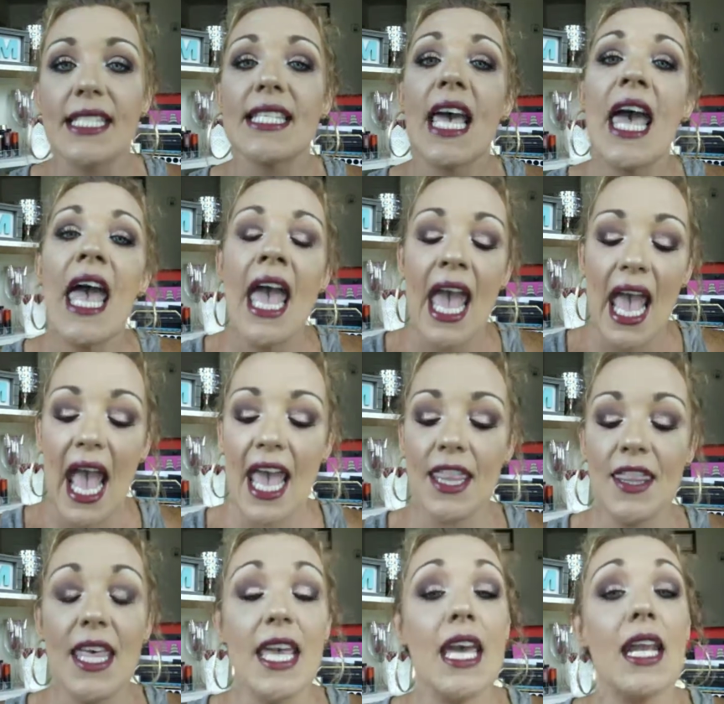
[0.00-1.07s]
and
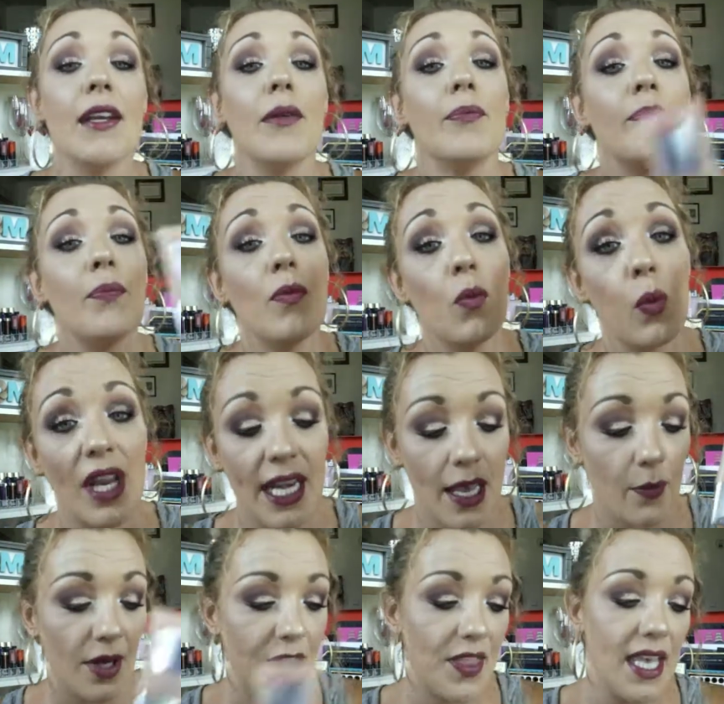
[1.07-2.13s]
then went in
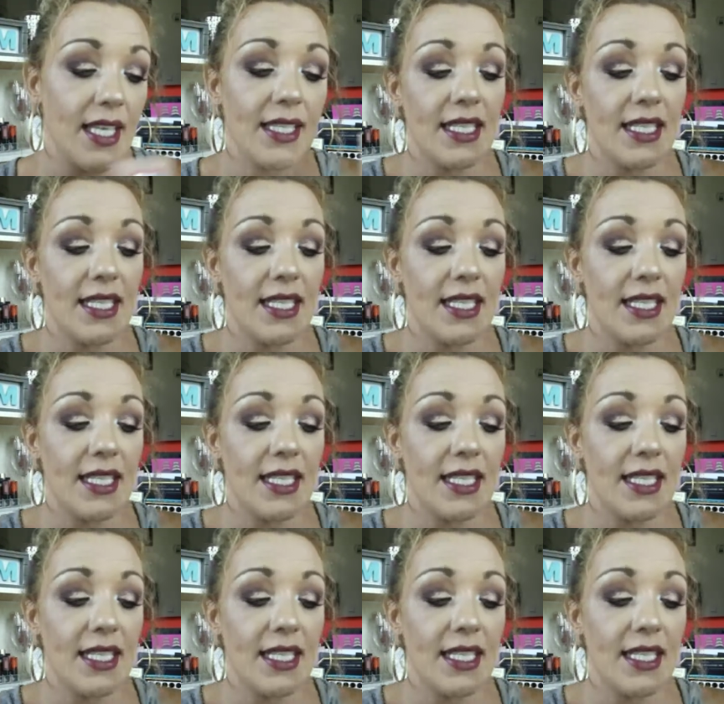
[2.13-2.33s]
with this.